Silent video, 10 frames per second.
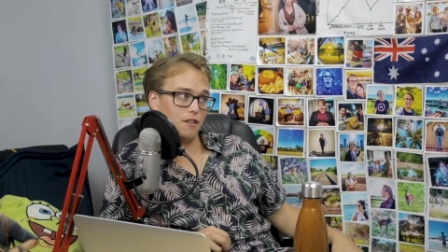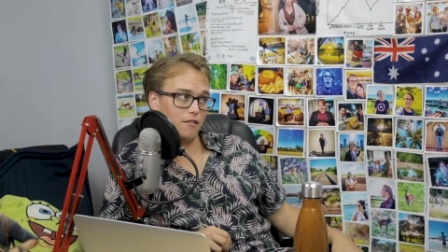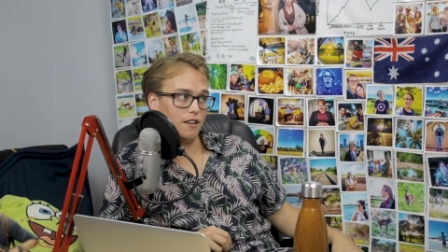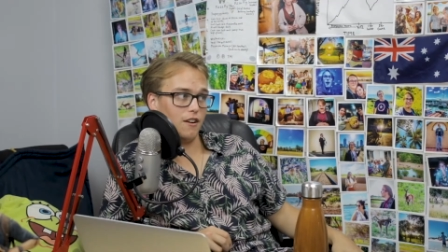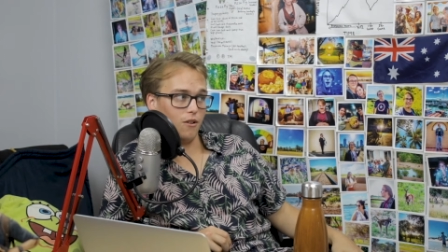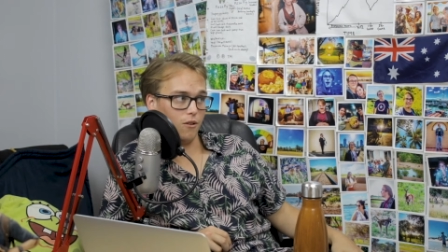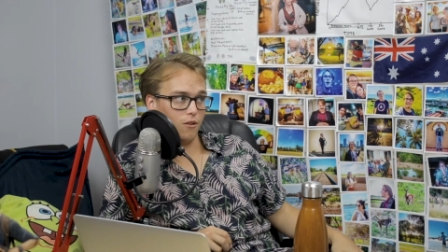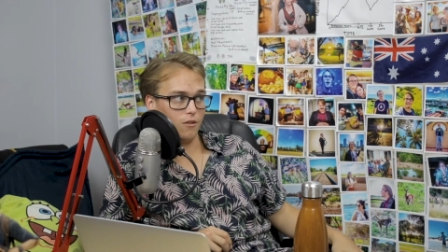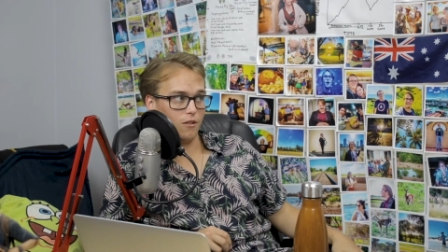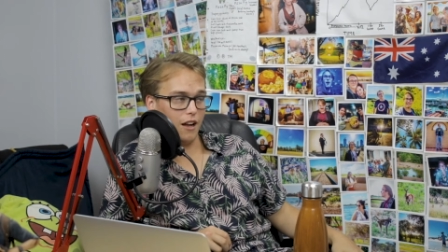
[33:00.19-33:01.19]
of the
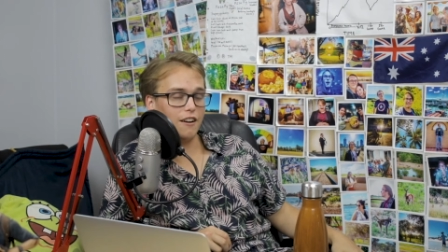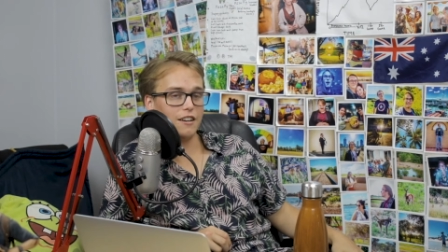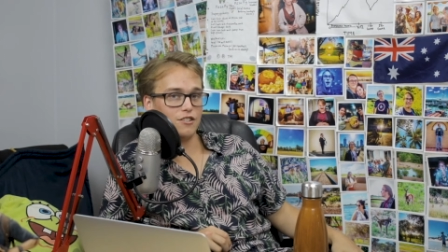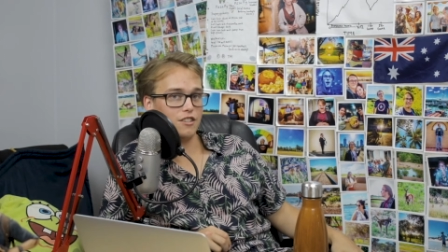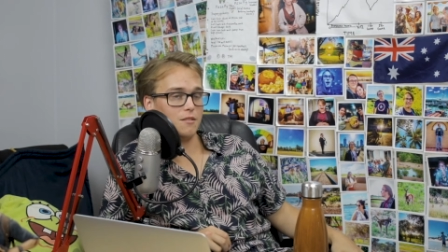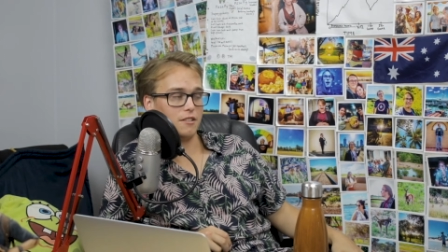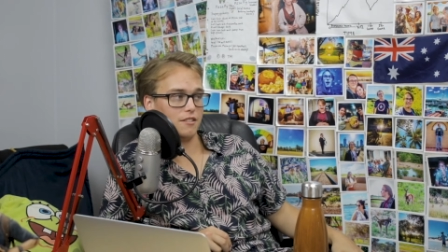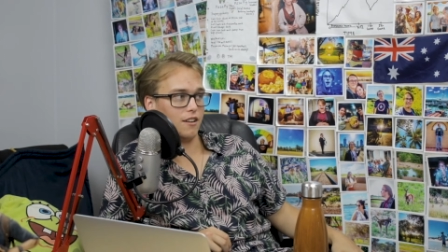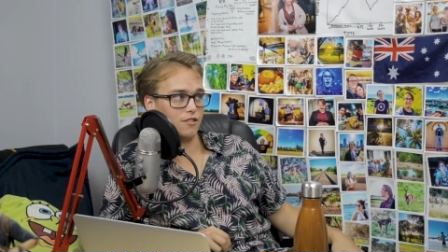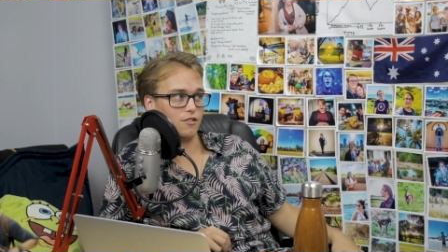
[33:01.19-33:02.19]
old, I reckon she's a bit
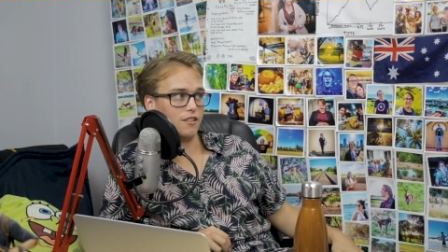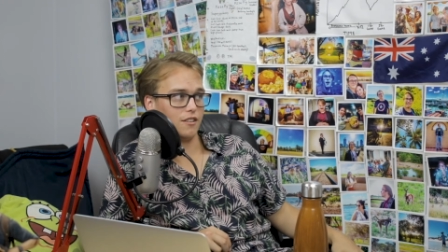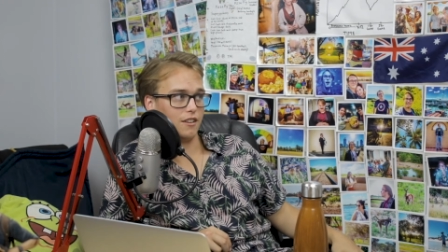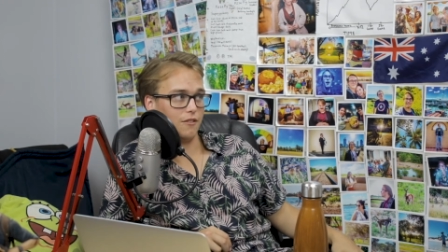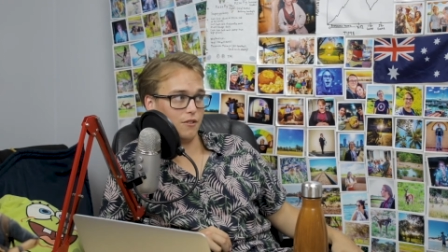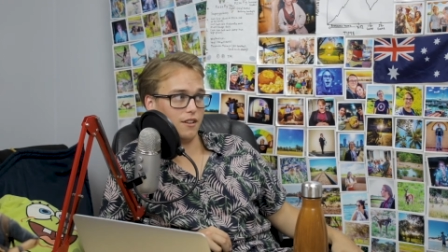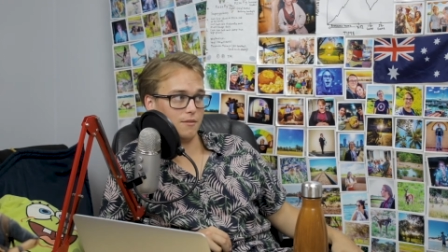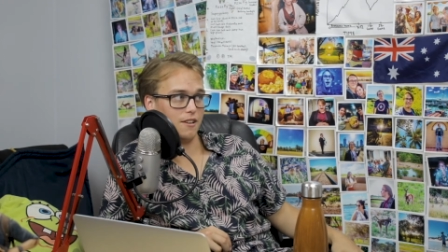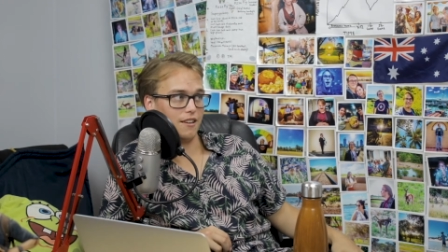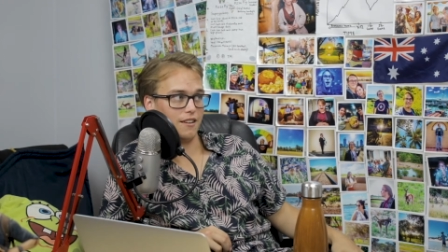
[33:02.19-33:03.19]
starstruck, if you ask
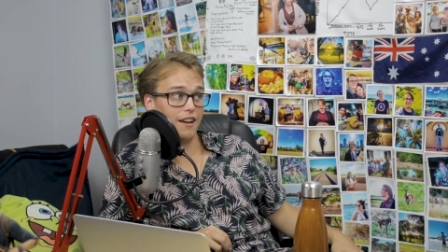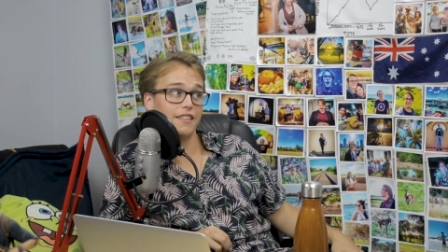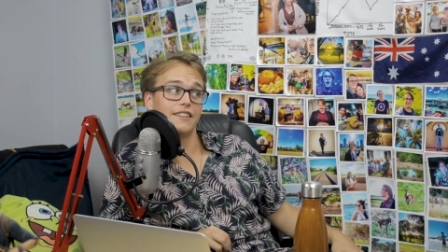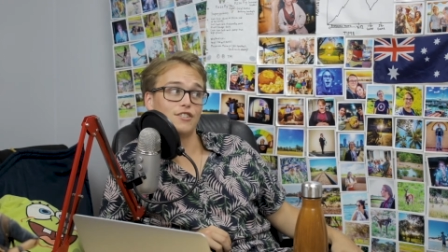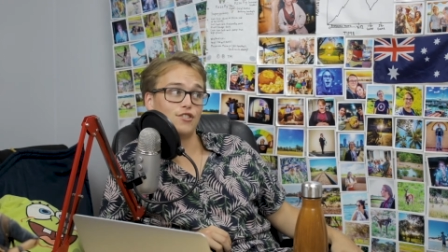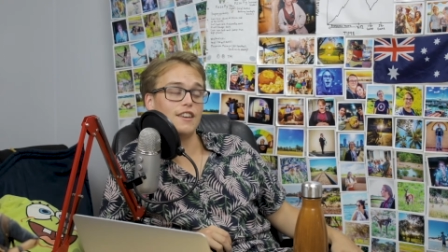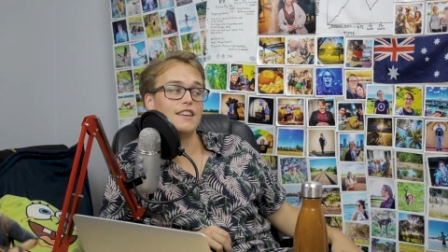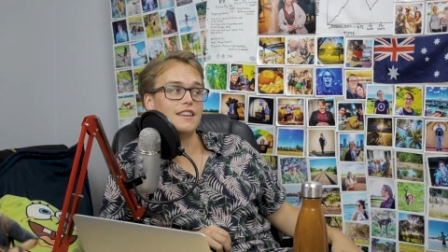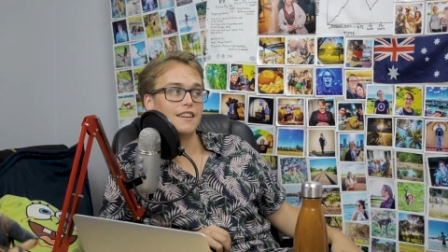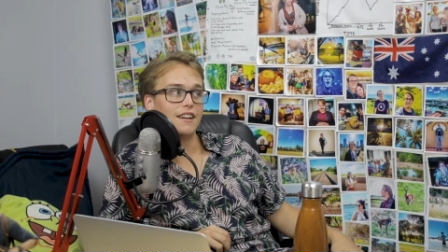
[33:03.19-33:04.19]
me. I think
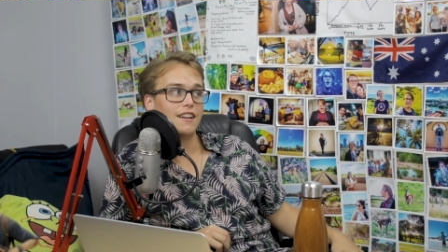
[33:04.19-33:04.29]
she